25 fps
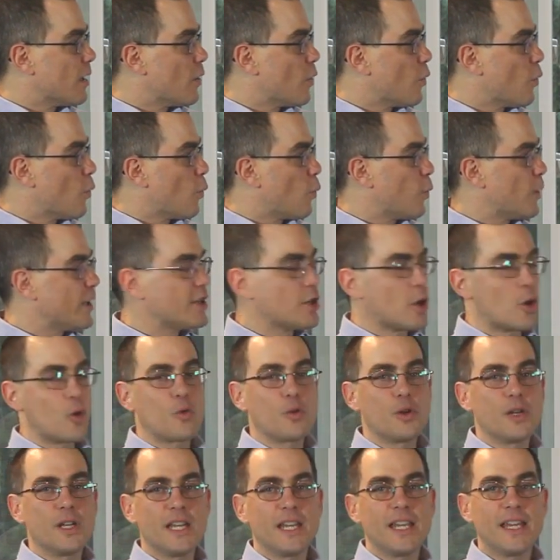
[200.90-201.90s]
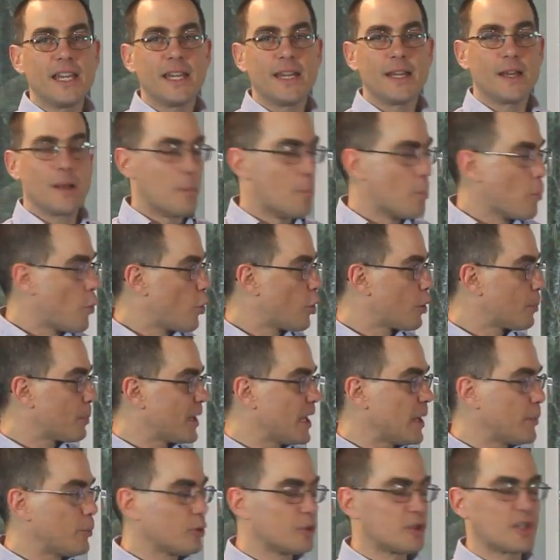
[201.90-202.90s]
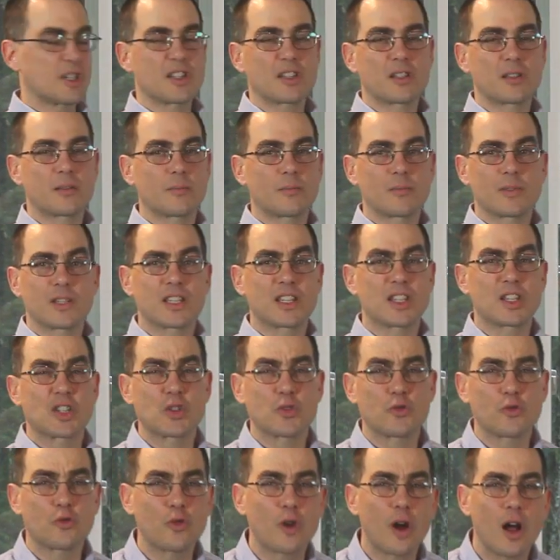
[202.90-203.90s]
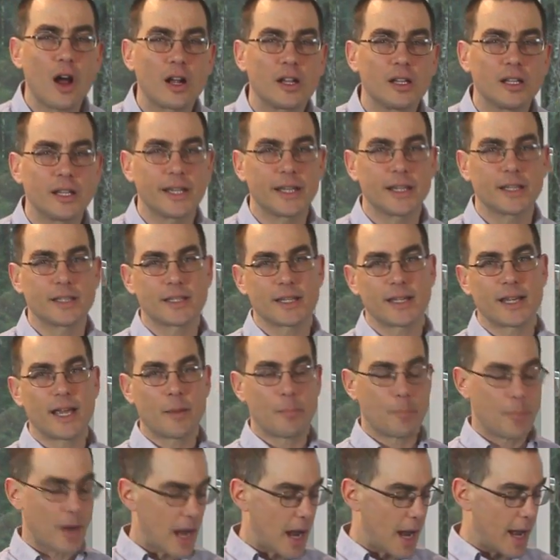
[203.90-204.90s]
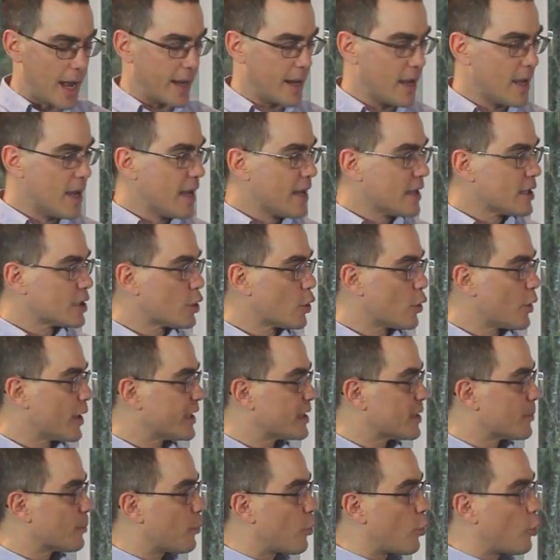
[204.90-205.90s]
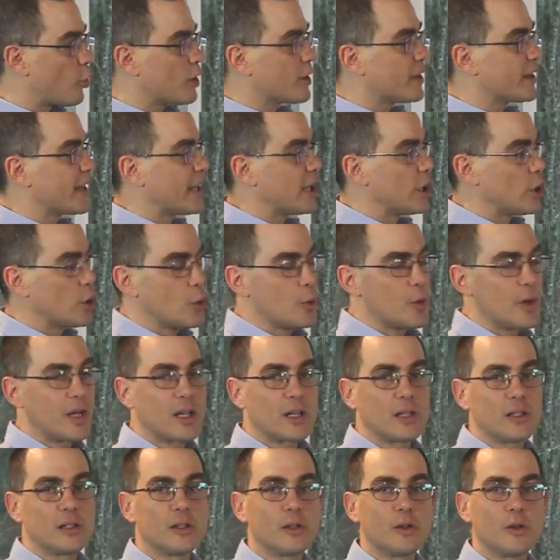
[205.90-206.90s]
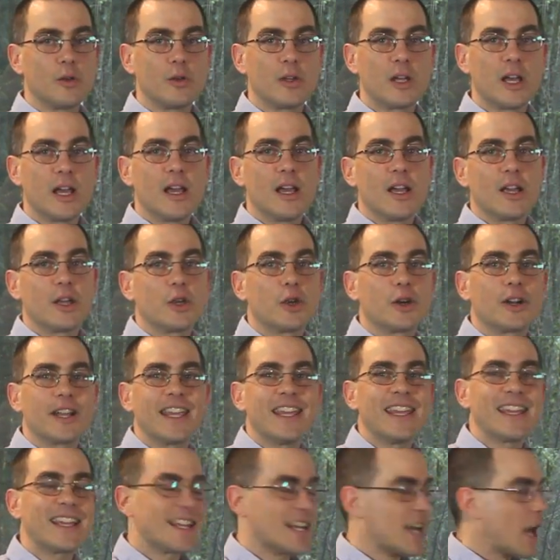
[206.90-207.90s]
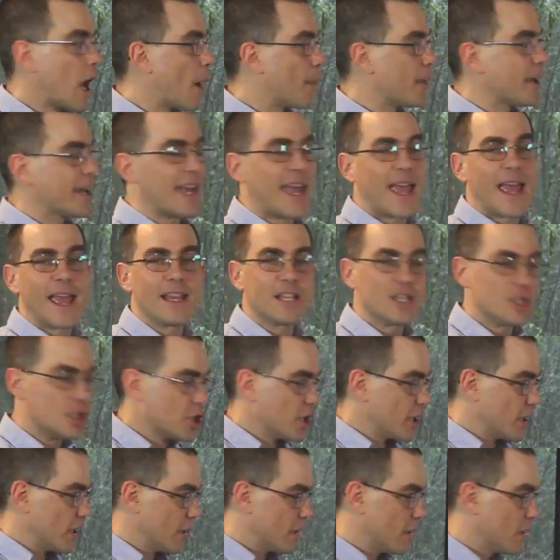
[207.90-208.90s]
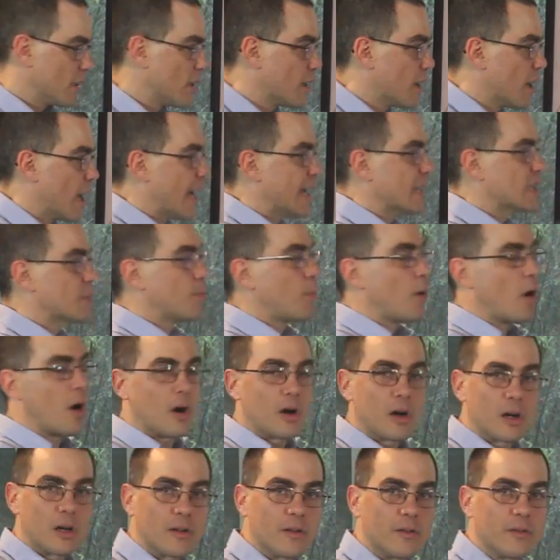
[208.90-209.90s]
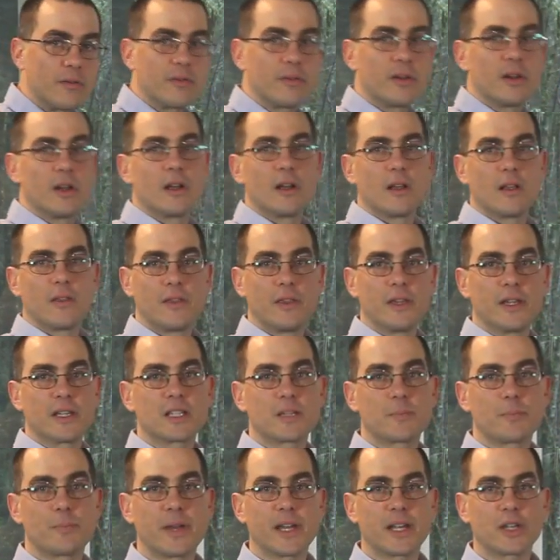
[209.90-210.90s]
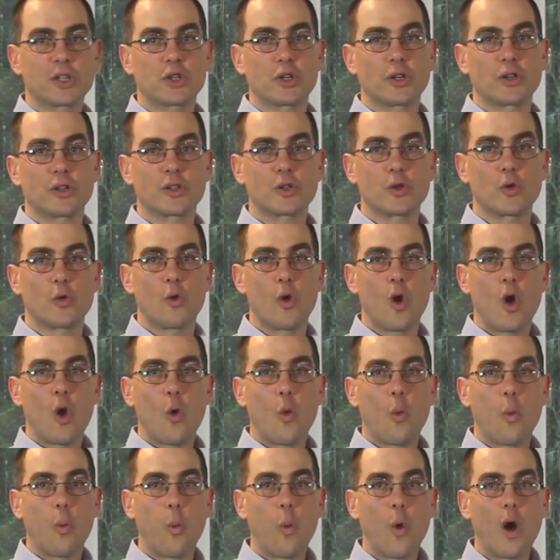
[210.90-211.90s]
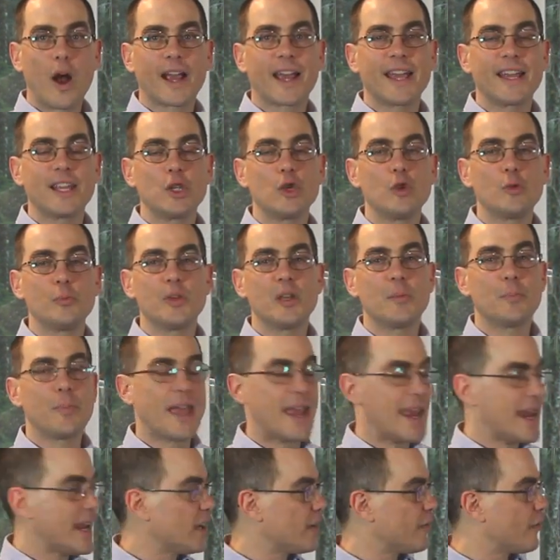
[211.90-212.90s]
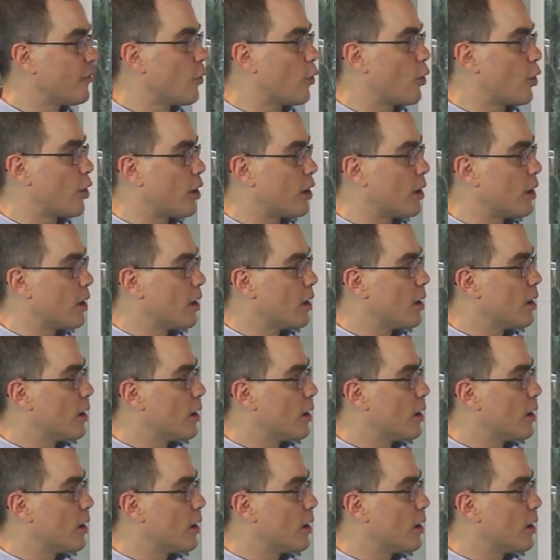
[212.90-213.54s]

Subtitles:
we don't need more people just struggling to get by. So it's important that you include your economic engine as part of this picture. So what can you be paid for?